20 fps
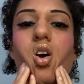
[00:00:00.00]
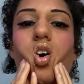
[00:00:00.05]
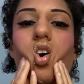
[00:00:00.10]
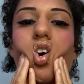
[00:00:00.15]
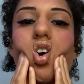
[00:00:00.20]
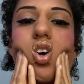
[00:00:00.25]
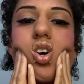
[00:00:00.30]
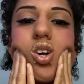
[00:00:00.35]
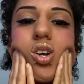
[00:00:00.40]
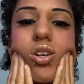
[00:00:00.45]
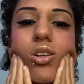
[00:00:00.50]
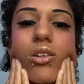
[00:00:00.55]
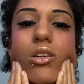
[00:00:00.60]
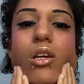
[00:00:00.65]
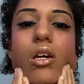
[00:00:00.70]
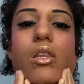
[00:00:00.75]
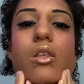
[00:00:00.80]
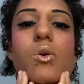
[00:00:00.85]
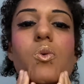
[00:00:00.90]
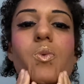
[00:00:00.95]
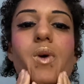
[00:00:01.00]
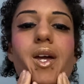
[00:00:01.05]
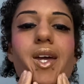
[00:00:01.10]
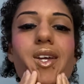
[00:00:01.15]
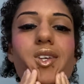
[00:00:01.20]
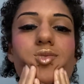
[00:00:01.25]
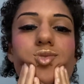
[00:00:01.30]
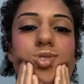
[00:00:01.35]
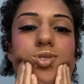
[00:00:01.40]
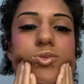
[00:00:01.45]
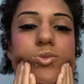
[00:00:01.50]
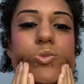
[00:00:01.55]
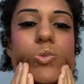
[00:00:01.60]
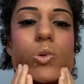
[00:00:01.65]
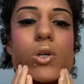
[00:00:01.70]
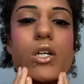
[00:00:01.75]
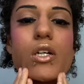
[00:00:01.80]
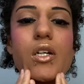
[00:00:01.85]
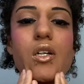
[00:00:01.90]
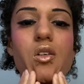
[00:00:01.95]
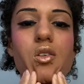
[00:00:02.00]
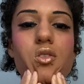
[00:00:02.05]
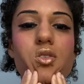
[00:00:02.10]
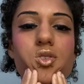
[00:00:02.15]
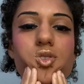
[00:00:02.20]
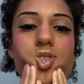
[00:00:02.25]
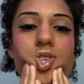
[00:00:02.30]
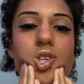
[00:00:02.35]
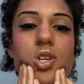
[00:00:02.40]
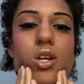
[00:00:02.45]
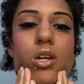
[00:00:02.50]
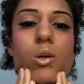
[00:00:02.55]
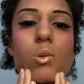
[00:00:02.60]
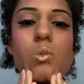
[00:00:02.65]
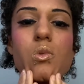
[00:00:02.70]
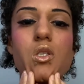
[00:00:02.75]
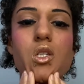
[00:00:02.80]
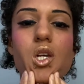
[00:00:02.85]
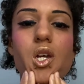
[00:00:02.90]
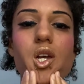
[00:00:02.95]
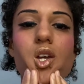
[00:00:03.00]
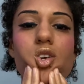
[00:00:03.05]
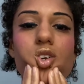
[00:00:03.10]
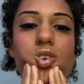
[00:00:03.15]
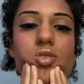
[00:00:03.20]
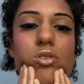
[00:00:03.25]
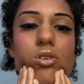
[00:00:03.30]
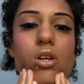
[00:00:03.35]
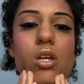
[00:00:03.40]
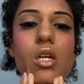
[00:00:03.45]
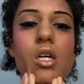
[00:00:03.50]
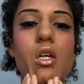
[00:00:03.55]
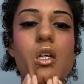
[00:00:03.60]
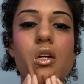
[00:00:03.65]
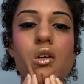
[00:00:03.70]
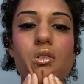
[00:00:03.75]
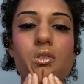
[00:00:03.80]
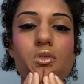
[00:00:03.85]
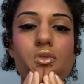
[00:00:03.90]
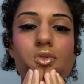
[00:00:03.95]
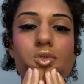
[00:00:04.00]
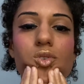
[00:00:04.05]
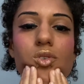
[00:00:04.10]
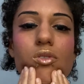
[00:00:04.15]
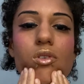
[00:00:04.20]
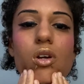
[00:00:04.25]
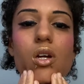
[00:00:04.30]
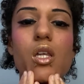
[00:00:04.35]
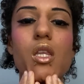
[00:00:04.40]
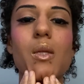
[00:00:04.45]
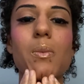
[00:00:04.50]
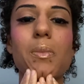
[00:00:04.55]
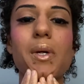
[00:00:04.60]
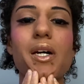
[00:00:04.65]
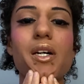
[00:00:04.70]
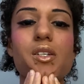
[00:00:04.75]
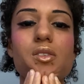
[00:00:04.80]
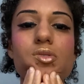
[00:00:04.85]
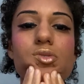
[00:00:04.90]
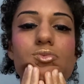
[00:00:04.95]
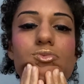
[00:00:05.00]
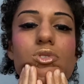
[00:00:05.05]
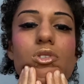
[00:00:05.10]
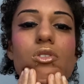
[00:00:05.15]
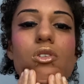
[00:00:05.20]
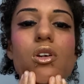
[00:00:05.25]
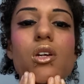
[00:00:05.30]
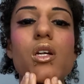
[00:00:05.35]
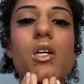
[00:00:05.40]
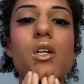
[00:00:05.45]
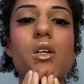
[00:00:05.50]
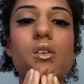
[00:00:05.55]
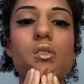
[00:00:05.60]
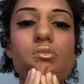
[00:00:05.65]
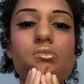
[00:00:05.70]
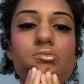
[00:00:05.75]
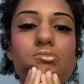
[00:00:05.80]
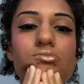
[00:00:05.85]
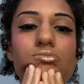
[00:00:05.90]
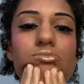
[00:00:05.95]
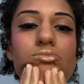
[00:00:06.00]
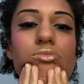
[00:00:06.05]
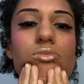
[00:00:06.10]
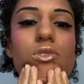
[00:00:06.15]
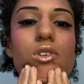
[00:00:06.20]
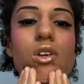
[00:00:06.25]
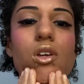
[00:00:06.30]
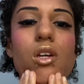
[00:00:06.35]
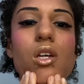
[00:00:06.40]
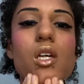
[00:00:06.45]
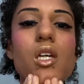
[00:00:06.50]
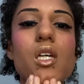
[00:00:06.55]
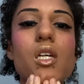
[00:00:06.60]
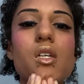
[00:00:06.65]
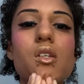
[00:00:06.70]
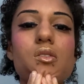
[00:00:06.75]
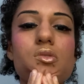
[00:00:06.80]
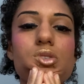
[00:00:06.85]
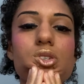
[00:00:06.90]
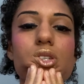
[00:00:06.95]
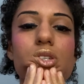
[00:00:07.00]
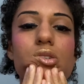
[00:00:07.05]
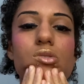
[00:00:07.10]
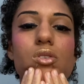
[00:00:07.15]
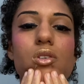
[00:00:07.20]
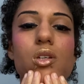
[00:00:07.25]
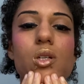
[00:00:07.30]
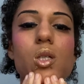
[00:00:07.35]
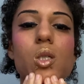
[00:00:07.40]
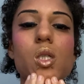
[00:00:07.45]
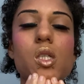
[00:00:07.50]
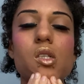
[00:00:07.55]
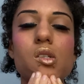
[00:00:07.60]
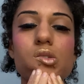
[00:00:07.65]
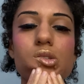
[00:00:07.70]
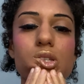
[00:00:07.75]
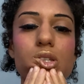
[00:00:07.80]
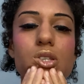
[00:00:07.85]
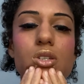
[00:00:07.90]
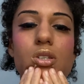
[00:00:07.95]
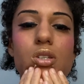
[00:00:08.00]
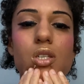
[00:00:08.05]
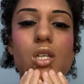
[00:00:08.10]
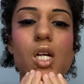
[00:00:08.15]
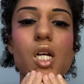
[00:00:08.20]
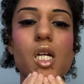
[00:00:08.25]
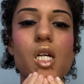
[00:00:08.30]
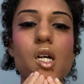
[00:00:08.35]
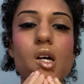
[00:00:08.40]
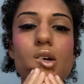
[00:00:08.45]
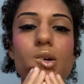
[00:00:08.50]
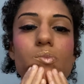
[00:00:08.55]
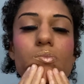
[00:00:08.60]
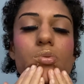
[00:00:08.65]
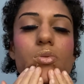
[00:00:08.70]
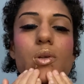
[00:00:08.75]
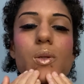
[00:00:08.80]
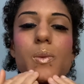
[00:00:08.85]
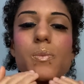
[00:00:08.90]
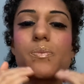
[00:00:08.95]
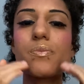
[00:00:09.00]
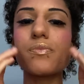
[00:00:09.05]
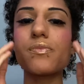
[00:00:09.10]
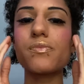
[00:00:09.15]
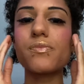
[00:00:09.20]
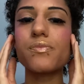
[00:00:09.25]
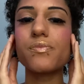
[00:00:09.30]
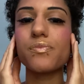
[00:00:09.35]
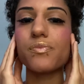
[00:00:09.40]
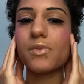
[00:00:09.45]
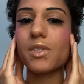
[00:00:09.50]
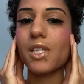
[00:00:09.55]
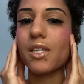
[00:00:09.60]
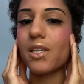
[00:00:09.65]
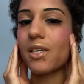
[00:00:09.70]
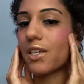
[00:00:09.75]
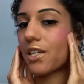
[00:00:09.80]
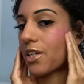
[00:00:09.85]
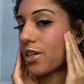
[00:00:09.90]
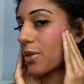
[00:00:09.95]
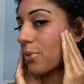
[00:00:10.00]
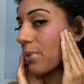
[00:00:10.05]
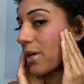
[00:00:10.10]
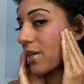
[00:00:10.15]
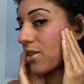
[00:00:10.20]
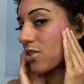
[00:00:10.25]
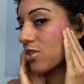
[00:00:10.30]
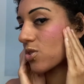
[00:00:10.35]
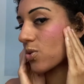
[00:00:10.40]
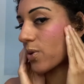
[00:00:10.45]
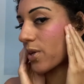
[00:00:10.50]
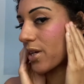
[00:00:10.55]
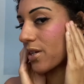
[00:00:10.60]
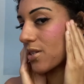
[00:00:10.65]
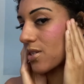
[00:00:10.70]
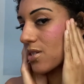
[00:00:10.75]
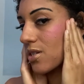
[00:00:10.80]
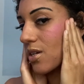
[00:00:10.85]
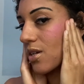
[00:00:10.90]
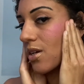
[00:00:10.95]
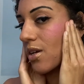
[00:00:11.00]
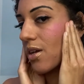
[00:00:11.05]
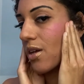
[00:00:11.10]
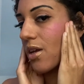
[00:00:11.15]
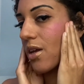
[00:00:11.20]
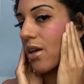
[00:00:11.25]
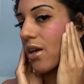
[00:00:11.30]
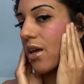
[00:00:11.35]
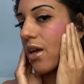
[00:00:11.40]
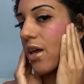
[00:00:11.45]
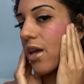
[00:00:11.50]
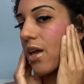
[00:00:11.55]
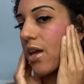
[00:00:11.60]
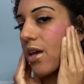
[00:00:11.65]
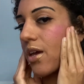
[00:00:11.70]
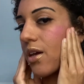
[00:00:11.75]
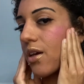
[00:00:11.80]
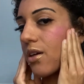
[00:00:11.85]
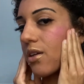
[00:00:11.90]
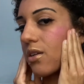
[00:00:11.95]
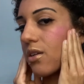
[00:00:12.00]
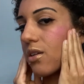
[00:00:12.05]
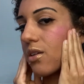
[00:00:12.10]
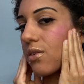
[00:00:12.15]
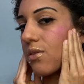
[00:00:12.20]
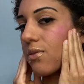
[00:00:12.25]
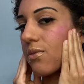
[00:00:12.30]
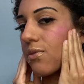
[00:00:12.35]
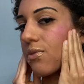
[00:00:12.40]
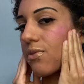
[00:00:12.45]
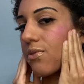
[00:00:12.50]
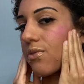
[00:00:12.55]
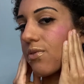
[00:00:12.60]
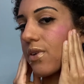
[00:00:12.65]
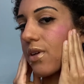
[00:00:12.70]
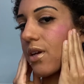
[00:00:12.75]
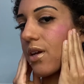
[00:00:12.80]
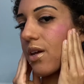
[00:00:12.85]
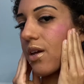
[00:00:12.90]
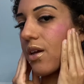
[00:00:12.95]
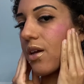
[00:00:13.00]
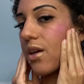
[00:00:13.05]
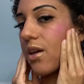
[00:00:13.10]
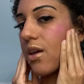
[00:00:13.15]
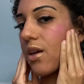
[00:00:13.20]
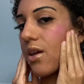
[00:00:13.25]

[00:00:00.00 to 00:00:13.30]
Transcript: And another way to work the TMJ of the masseter is to start up here by the joint and very